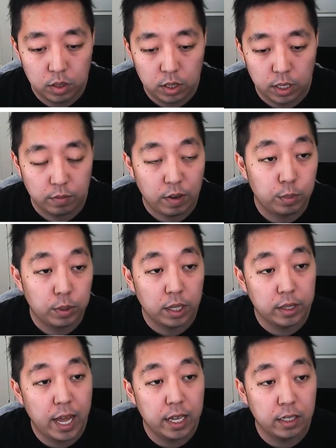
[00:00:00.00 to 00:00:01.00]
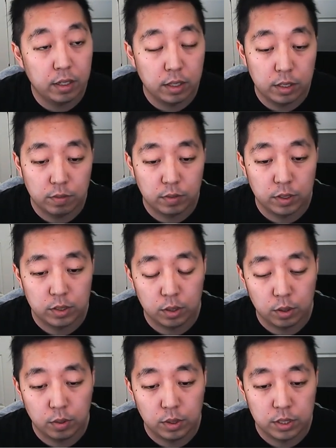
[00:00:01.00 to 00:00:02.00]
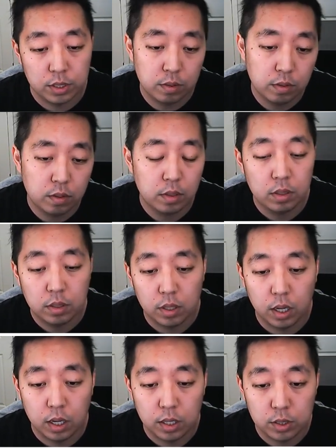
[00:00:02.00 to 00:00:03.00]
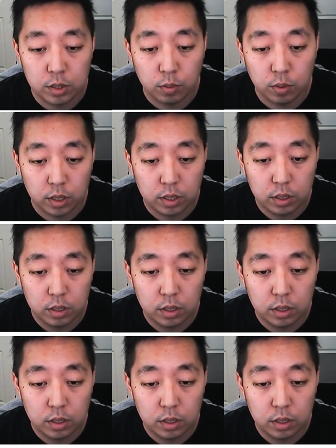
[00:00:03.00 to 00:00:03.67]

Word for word: And if I plug that into the differential equation, uh, it should work.